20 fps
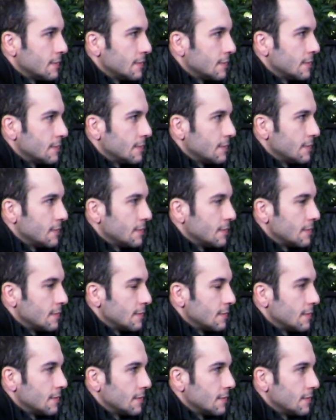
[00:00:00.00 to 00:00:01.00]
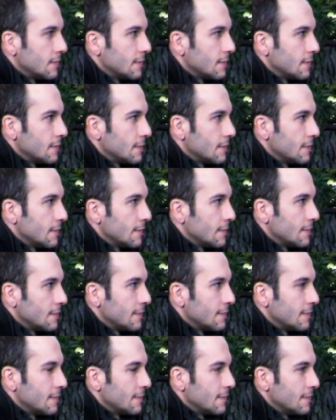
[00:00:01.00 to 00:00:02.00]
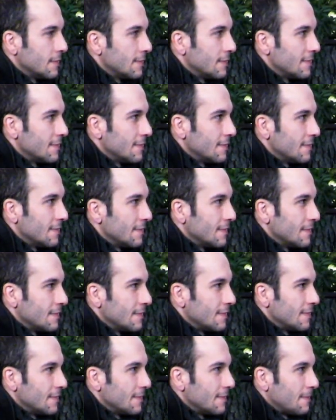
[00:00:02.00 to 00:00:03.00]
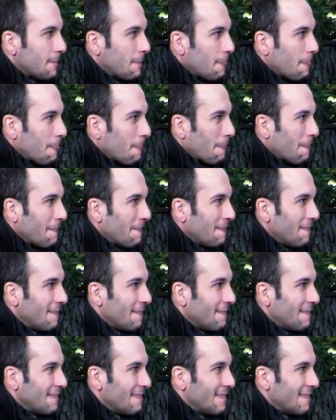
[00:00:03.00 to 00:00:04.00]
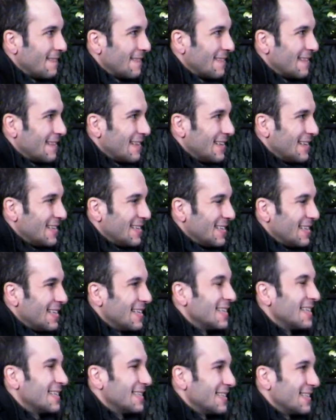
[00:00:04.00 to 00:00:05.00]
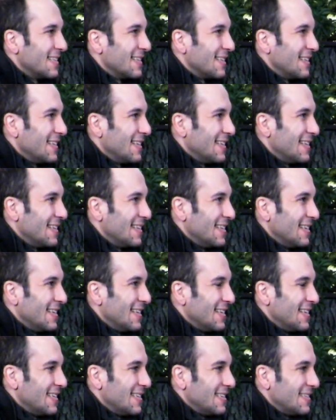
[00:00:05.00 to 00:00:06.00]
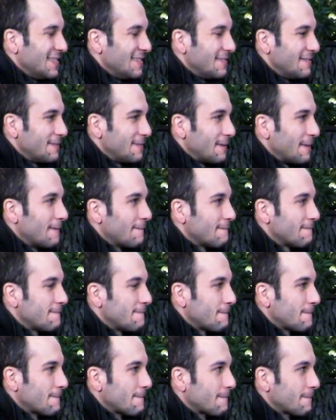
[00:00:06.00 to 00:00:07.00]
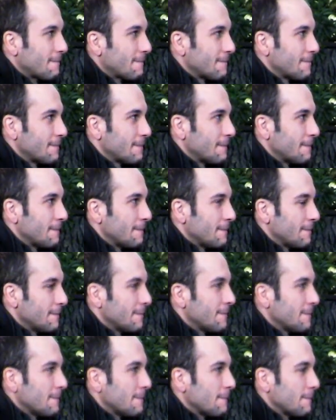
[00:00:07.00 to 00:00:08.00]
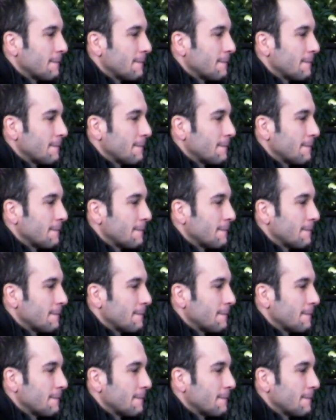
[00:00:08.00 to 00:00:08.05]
[no speech]